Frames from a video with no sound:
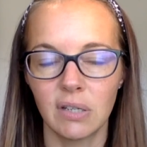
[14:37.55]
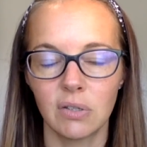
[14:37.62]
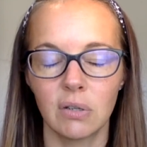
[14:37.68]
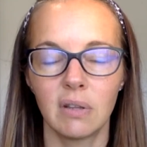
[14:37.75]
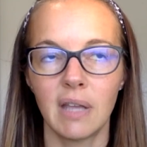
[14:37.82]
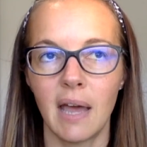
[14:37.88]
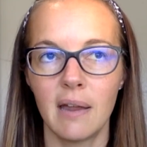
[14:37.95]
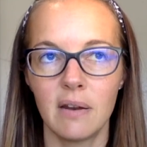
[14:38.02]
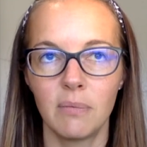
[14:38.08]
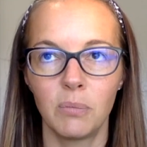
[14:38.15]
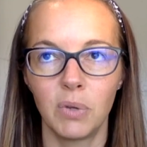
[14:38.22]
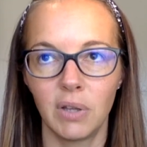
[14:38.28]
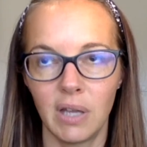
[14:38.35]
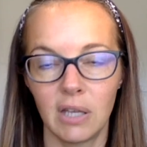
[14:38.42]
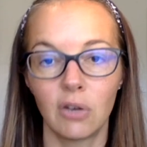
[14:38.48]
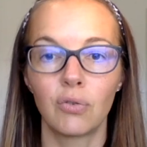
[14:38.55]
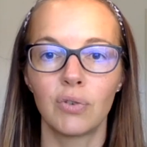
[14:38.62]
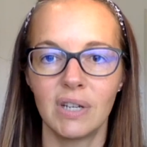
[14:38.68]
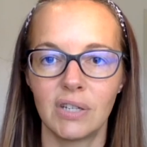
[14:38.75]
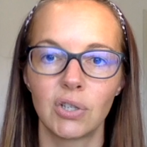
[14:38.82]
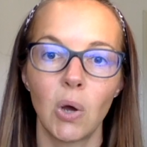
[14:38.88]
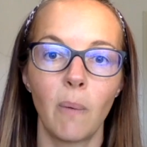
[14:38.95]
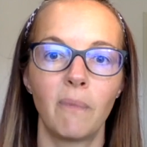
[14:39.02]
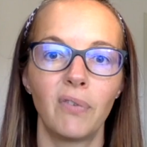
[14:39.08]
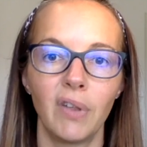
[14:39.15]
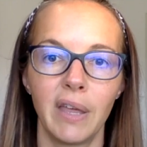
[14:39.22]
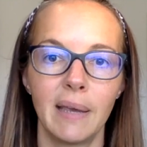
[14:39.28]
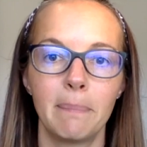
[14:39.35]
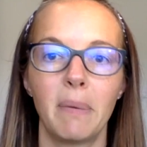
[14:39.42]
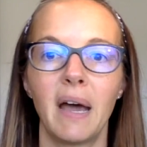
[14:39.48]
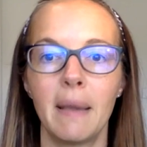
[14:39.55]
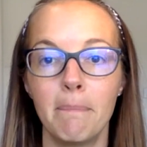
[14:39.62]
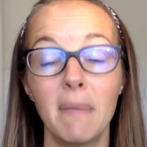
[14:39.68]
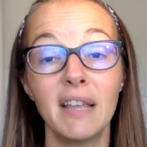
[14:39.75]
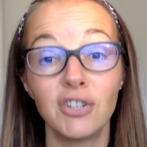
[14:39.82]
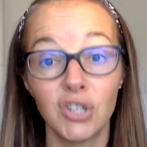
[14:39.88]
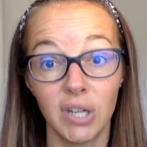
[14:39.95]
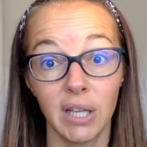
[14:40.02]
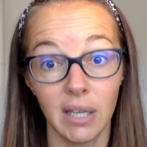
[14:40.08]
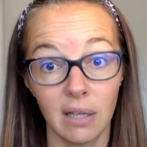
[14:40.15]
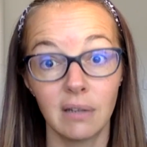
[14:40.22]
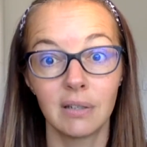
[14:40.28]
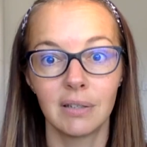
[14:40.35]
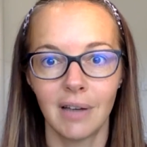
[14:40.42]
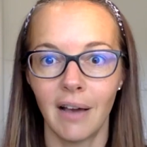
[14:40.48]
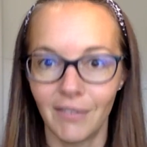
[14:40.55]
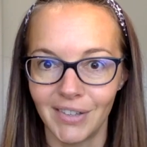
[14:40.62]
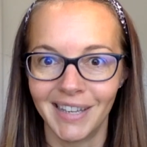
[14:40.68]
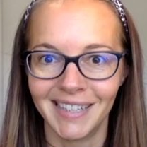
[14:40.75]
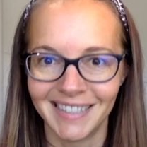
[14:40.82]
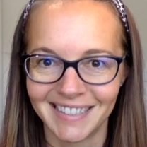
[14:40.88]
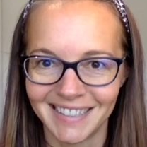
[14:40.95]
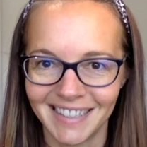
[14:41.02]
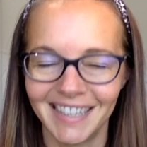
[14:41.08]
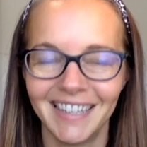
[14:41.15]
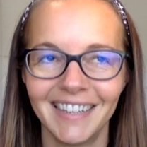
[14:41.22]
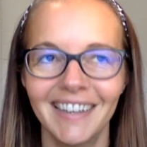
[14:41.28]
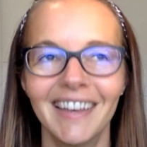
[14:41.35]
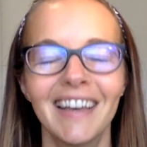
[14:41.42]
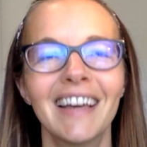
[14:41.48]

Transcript: So that will increase, hopefully, by mentioning it, obviously.